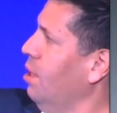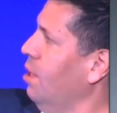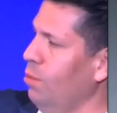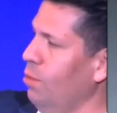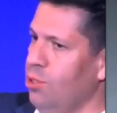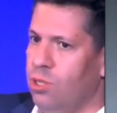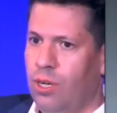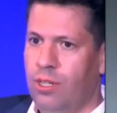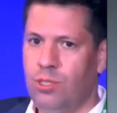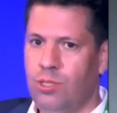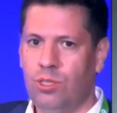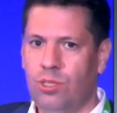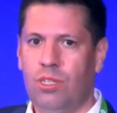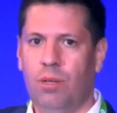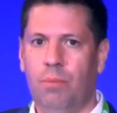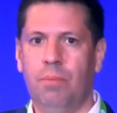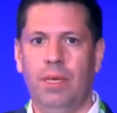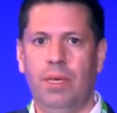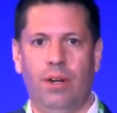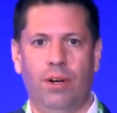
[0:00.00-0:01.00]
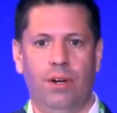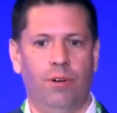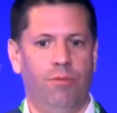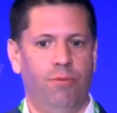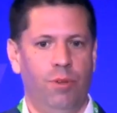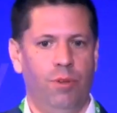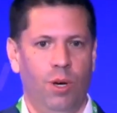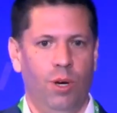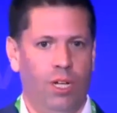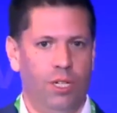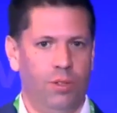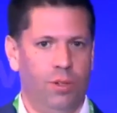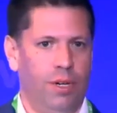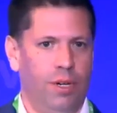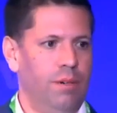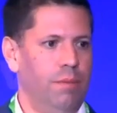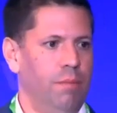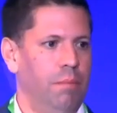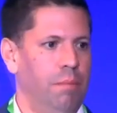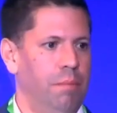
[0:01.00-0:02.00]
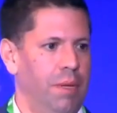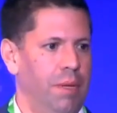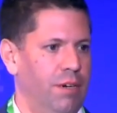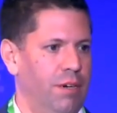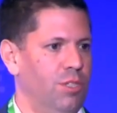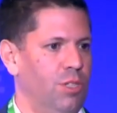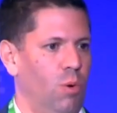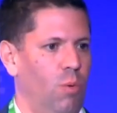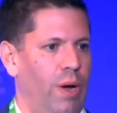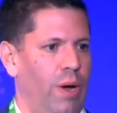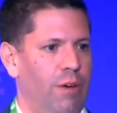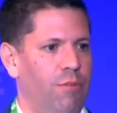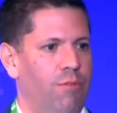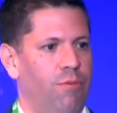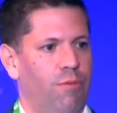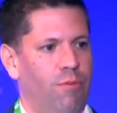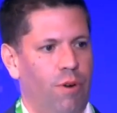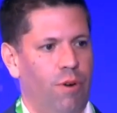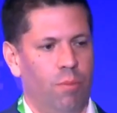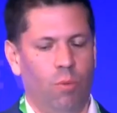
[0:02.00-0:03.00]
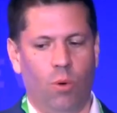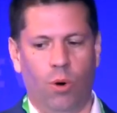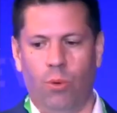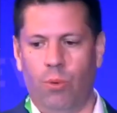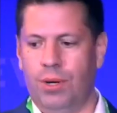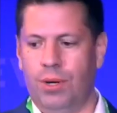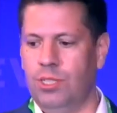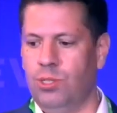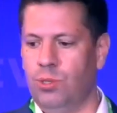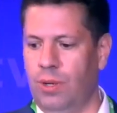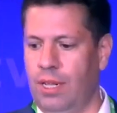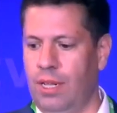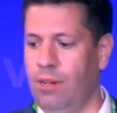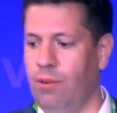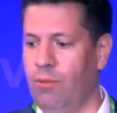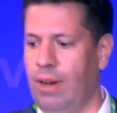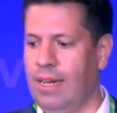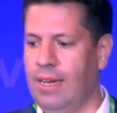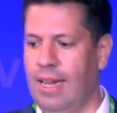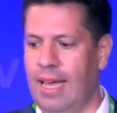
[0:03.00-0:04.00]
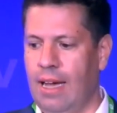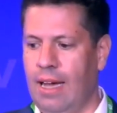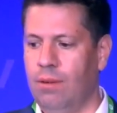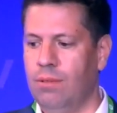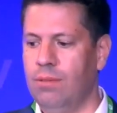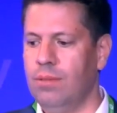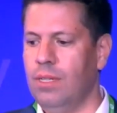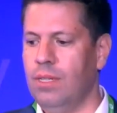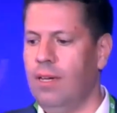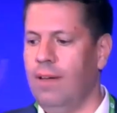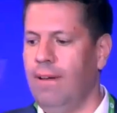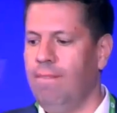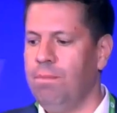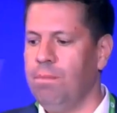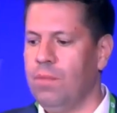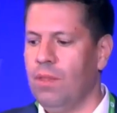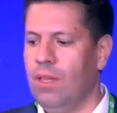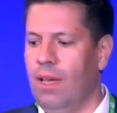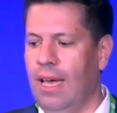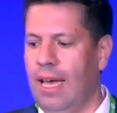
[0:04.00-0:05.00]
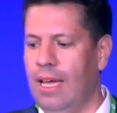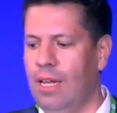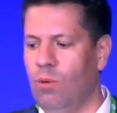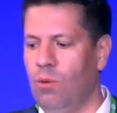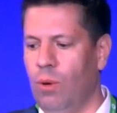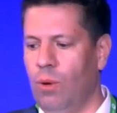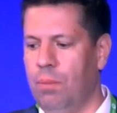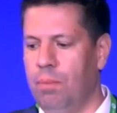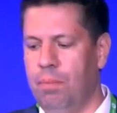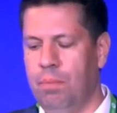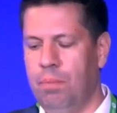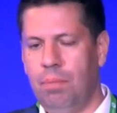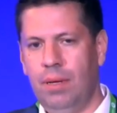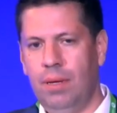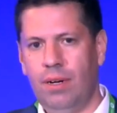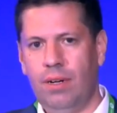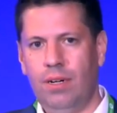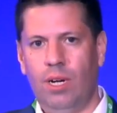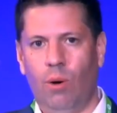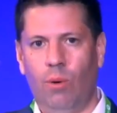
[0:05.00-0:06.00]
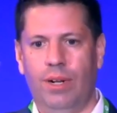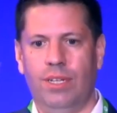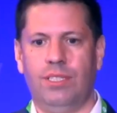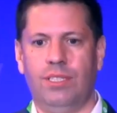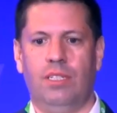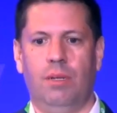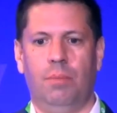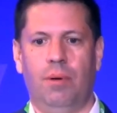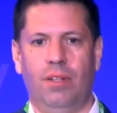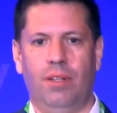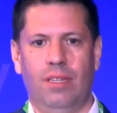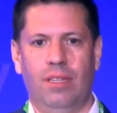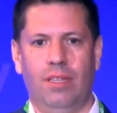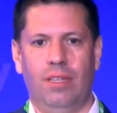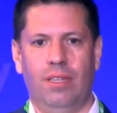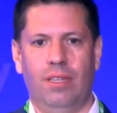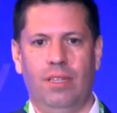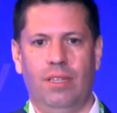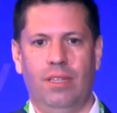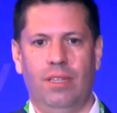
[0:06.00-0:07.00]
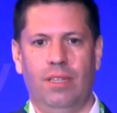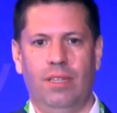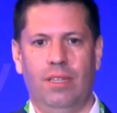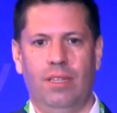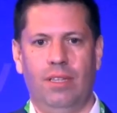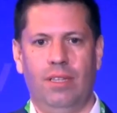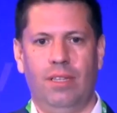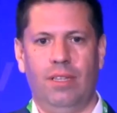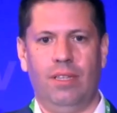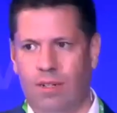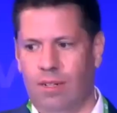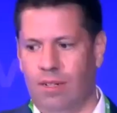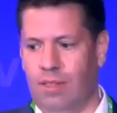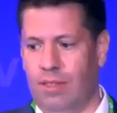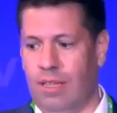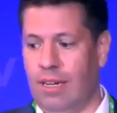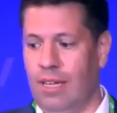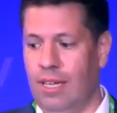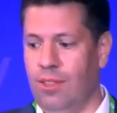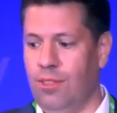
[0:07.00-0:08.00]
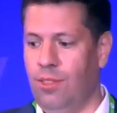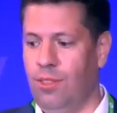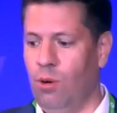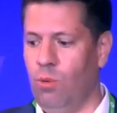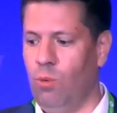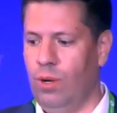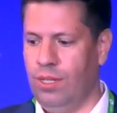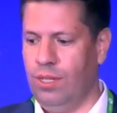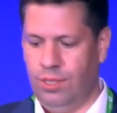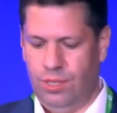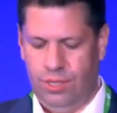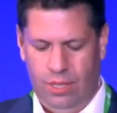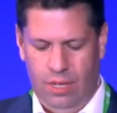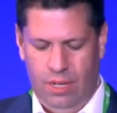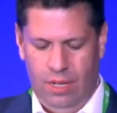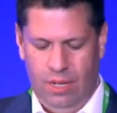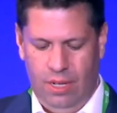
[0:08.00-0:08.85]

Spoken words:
which are just a mere few hundred meters away from where we're drilling right now. And what Peter noticed about the district that he thought was